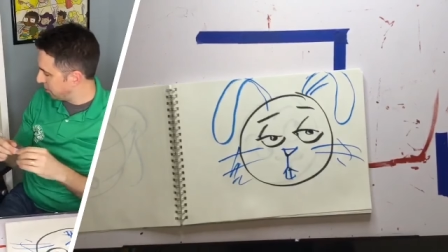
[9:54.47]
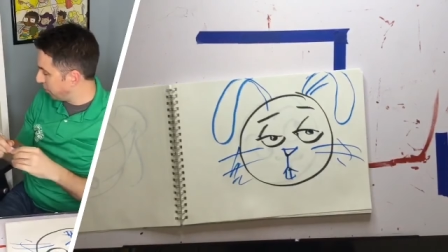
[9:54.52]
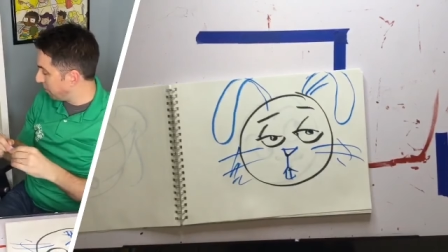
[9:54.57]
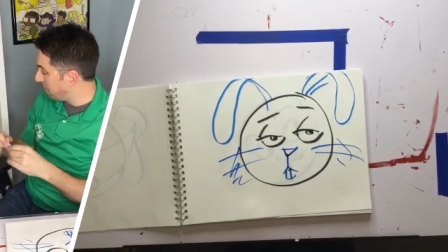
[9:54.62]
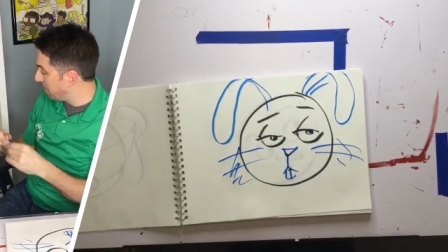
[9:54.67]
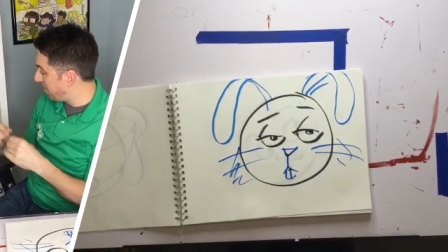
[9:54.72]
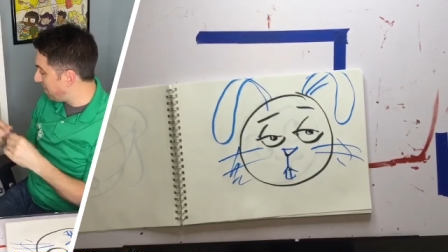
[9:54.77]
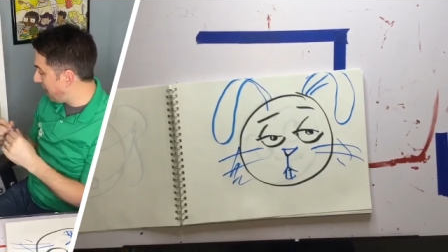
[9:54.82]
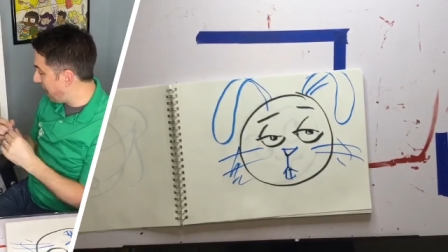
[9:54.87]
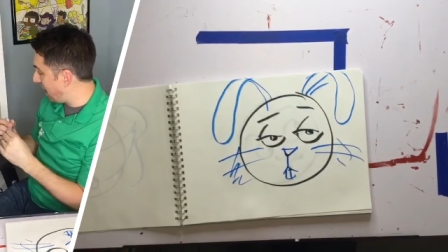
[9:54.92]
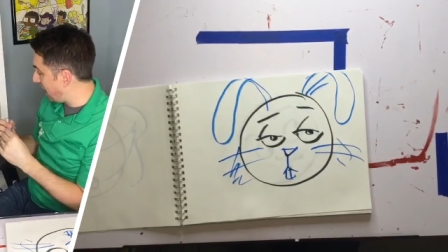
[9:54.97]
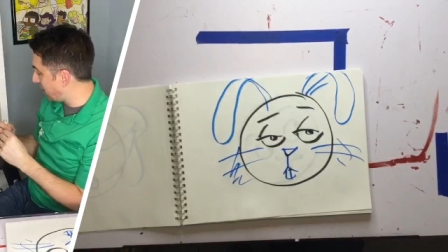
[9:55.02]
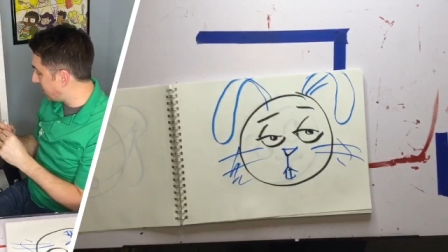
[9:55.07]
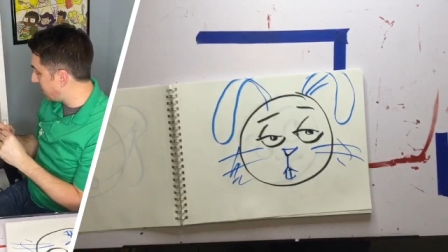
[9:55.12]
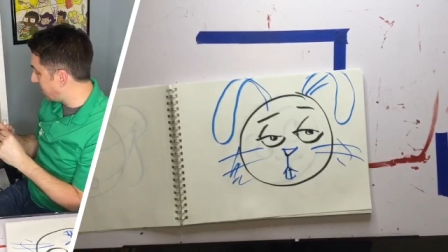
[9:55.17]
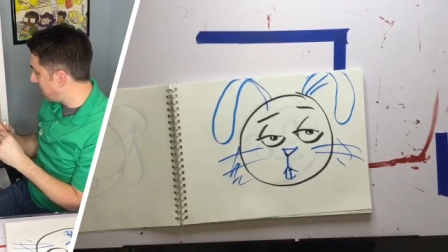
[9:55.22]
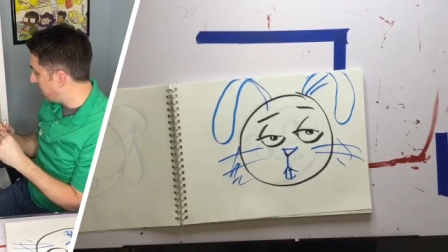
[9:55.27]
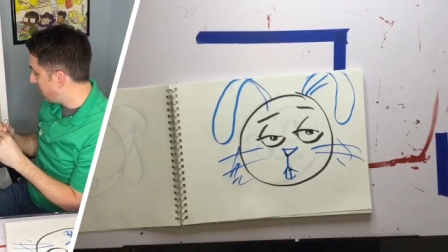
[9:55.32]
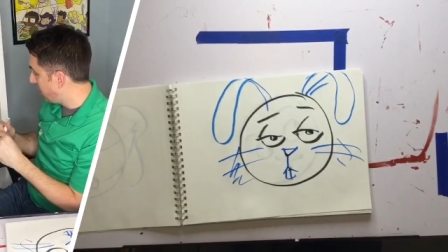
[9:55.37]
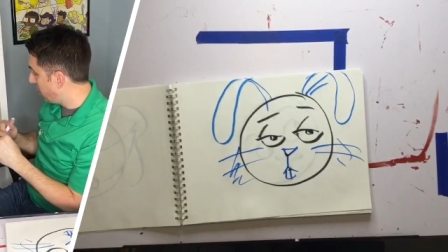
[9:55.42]
In
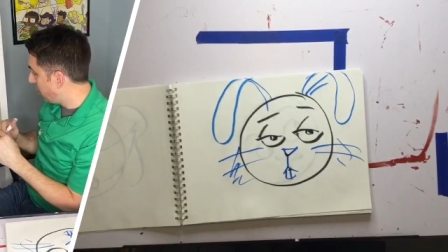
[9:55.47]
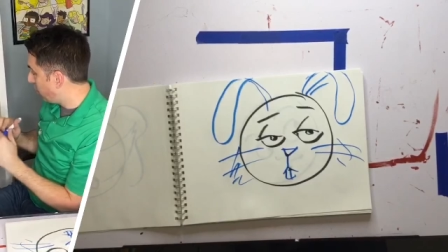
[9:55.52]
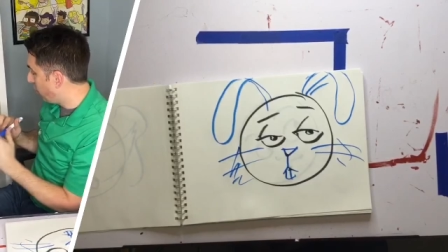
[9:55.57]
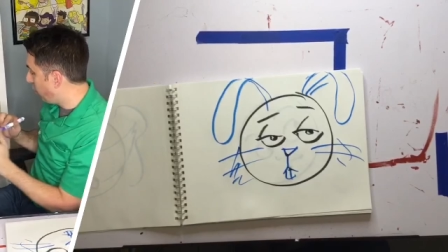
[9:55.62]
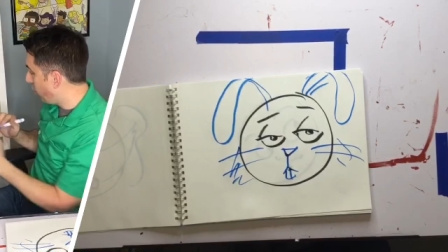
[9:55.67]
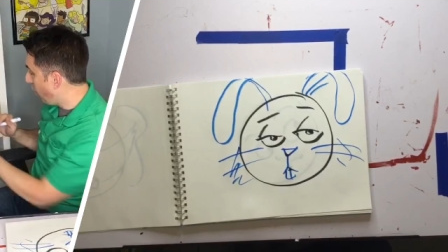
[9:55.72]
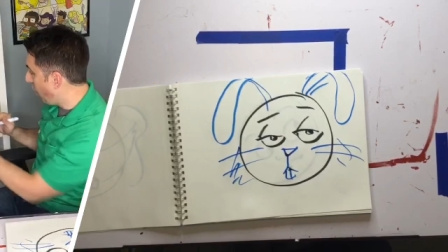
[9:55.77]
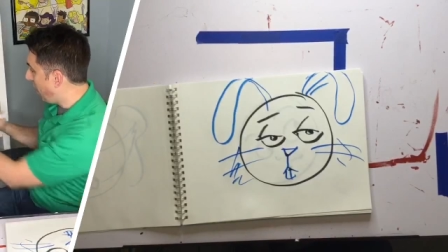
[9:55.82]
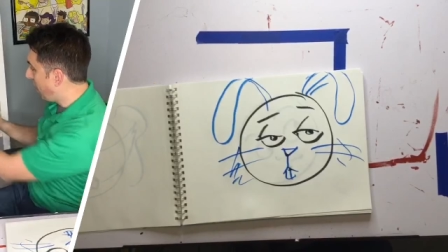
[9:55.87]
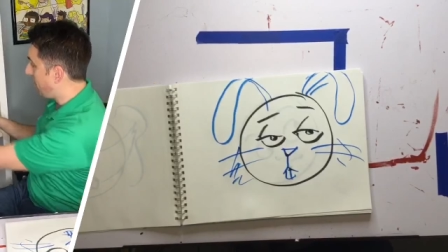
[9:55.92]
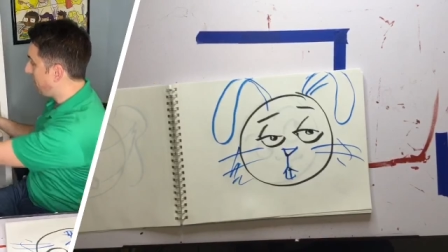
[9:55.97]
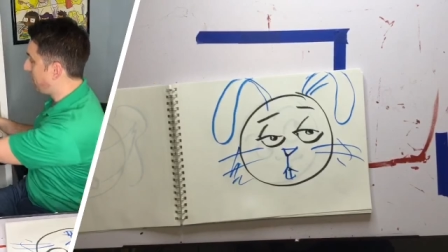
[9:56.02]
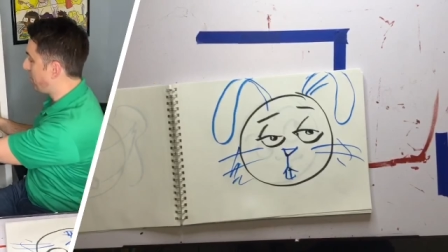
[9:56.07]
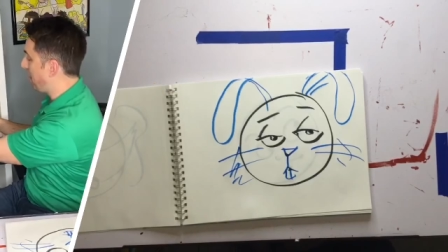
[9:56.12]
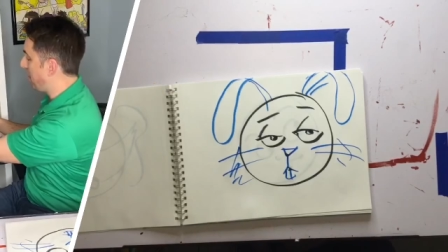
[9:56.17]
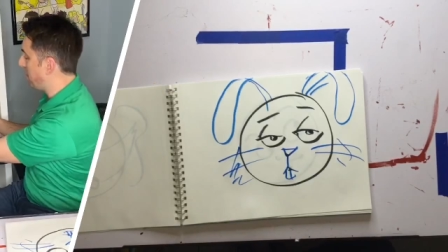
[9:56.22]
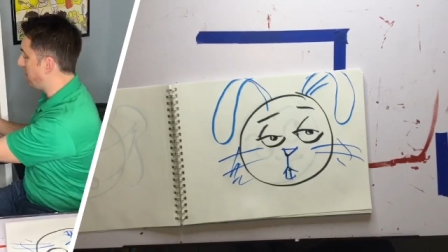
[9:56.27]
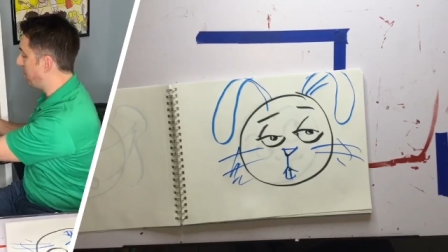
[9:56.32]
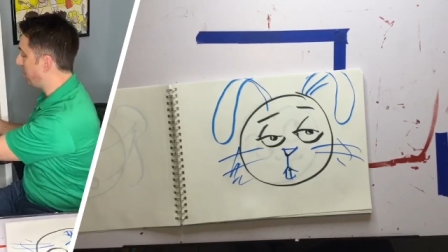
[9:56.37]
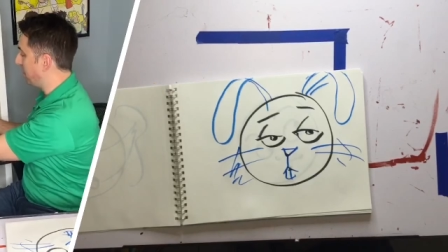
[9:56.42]
fact, one of
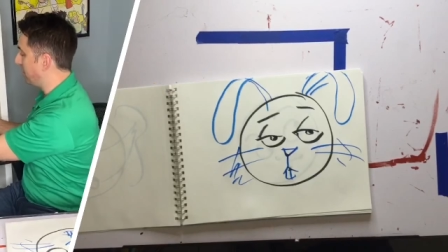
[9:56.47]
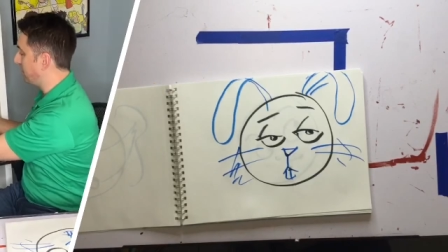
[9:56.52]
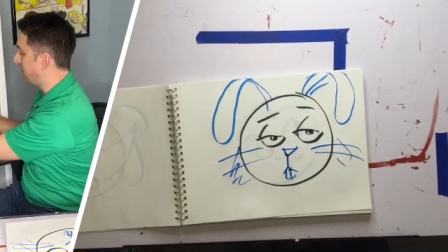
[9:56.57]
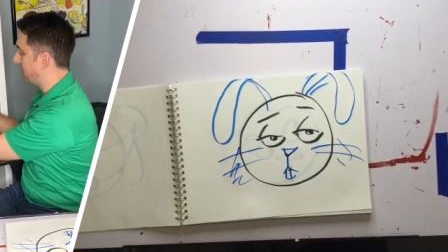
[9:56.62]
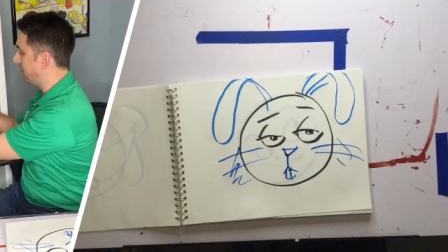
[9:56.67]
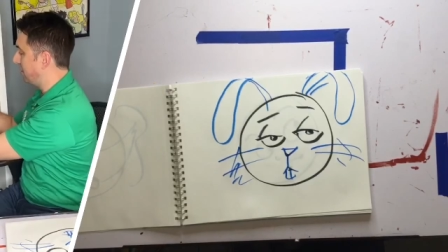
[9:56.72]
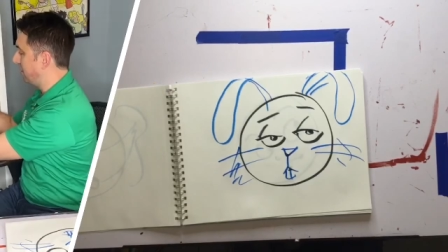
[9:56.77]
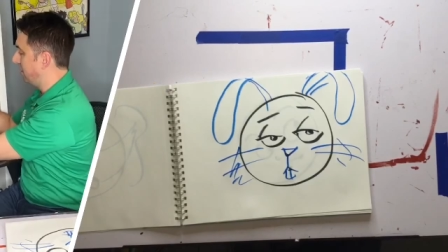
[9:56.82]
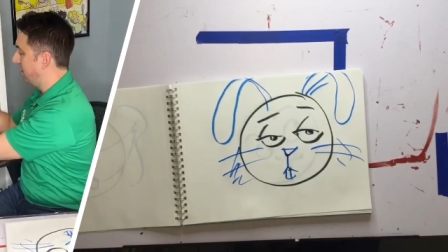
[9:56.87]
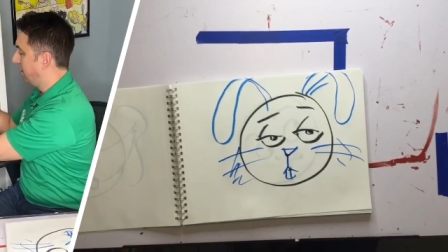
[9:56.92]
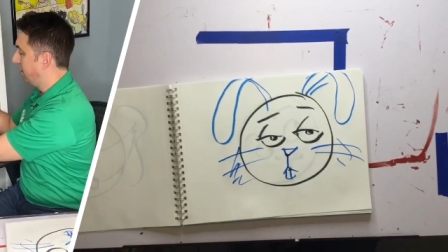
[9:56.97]
my books